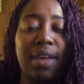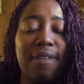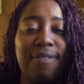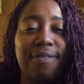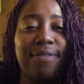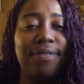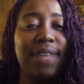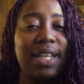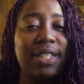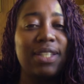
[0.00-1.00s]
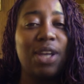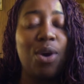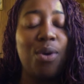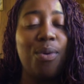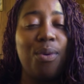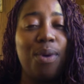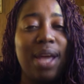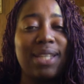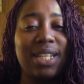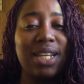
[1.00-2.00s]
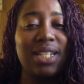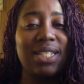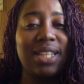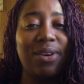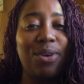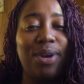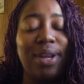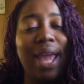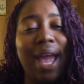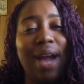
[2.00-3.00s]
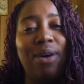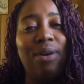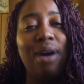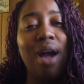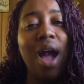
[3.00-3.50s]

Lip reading: If things go as good as they're going now,